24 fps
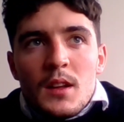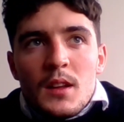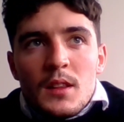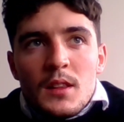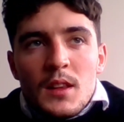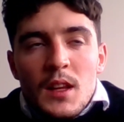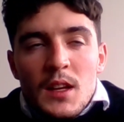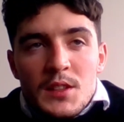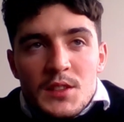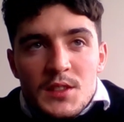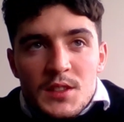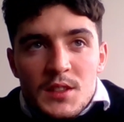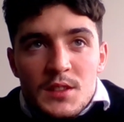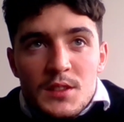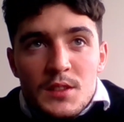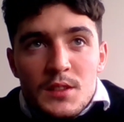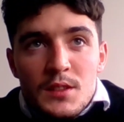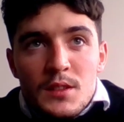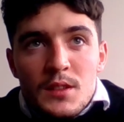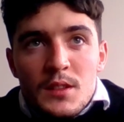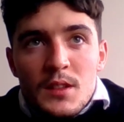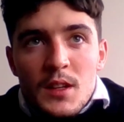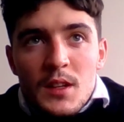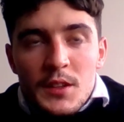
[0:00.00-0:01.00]
last
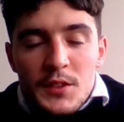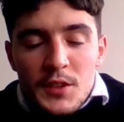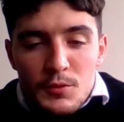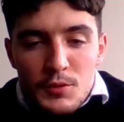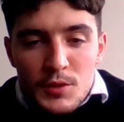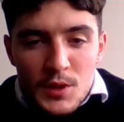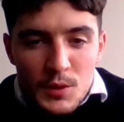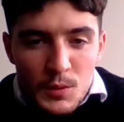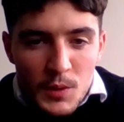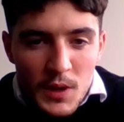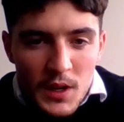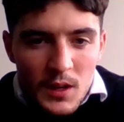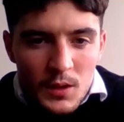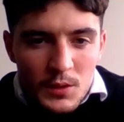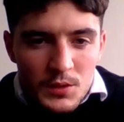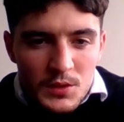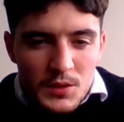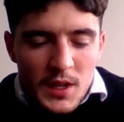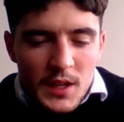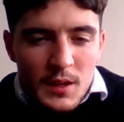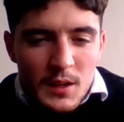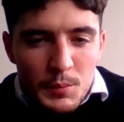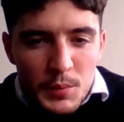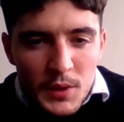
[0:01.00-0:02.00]
season, I done really well. I was
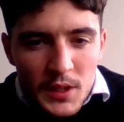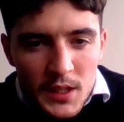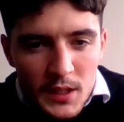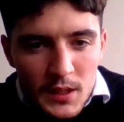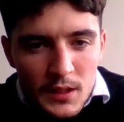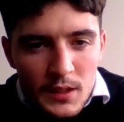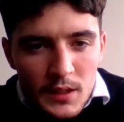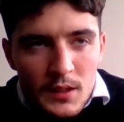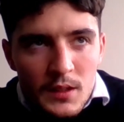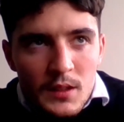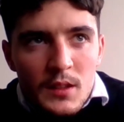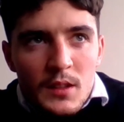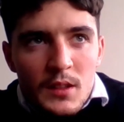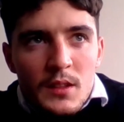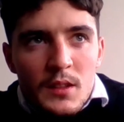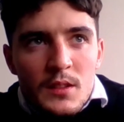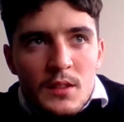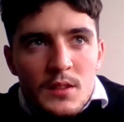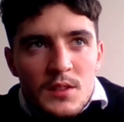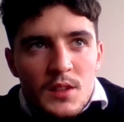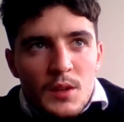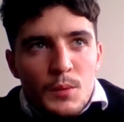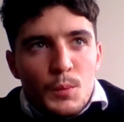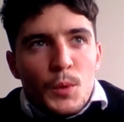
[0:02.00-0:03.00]
kind of playing
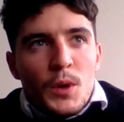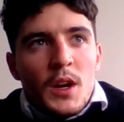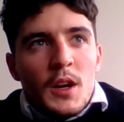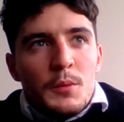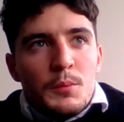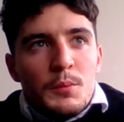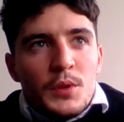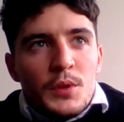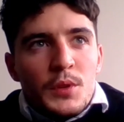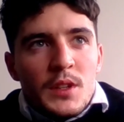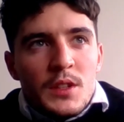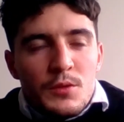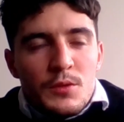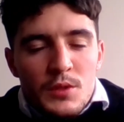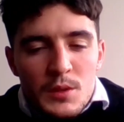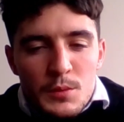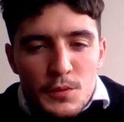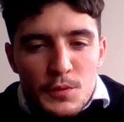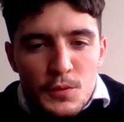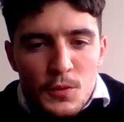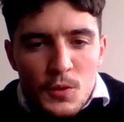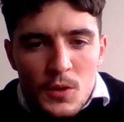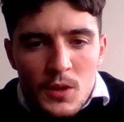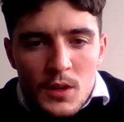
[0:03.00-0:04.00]
somewhere I hadn't played really
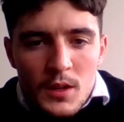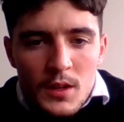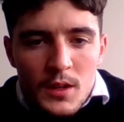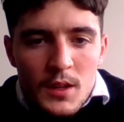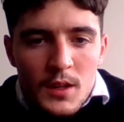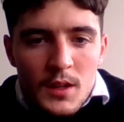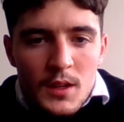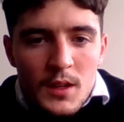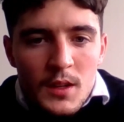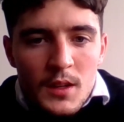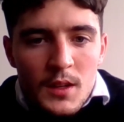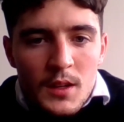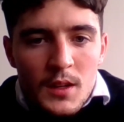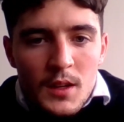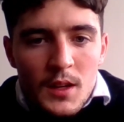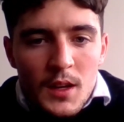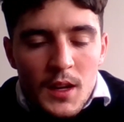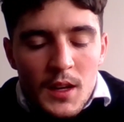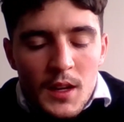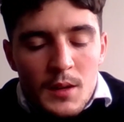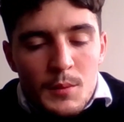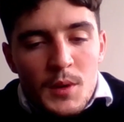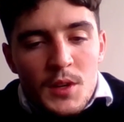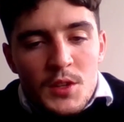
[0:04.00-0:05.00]
before,
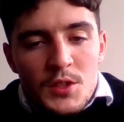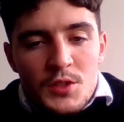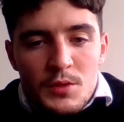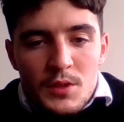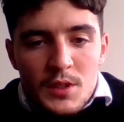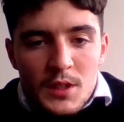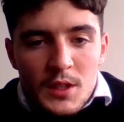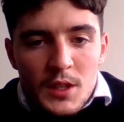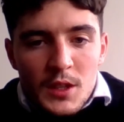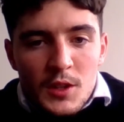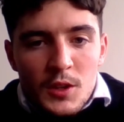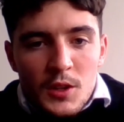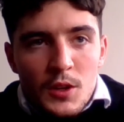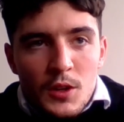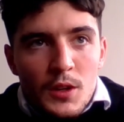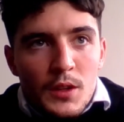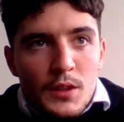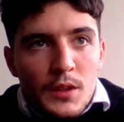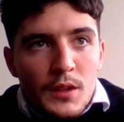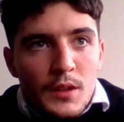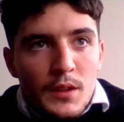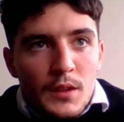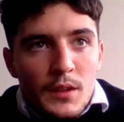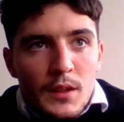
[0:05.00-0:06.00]
and I managed to really kick on
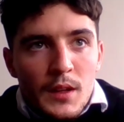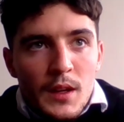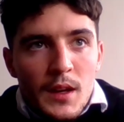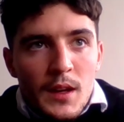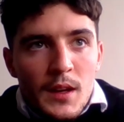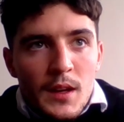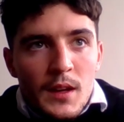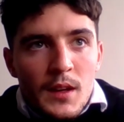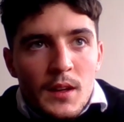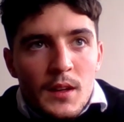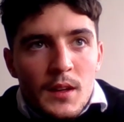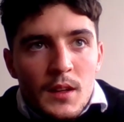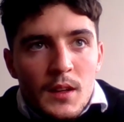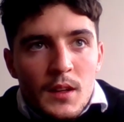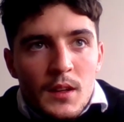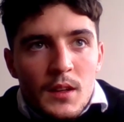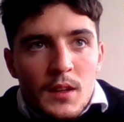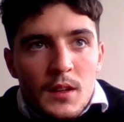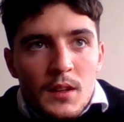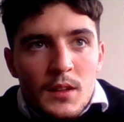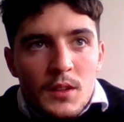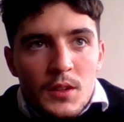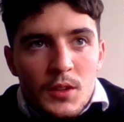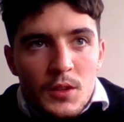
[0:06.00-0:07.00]
and
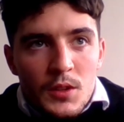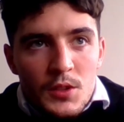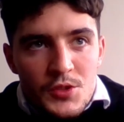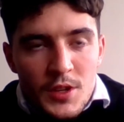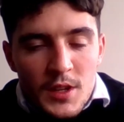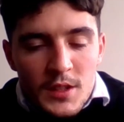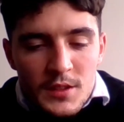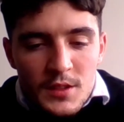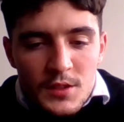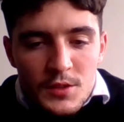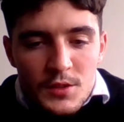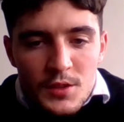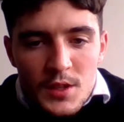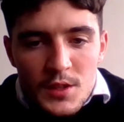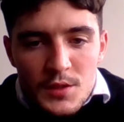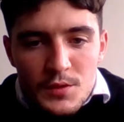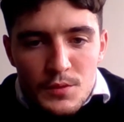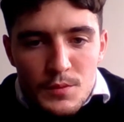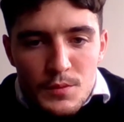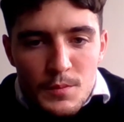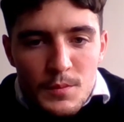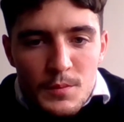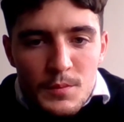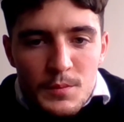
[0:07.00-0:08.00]
attract interest
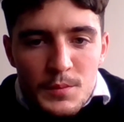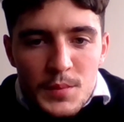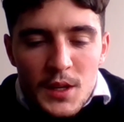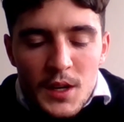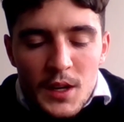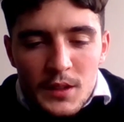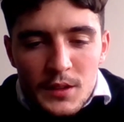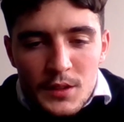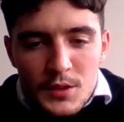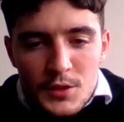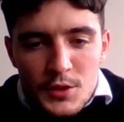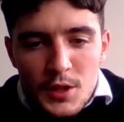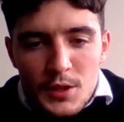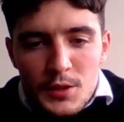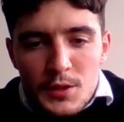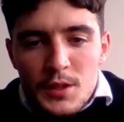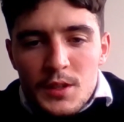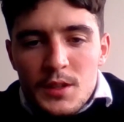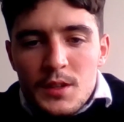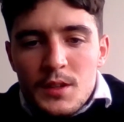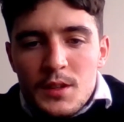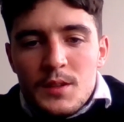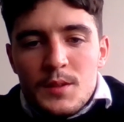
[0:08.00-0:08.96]
from Peterhead in the January.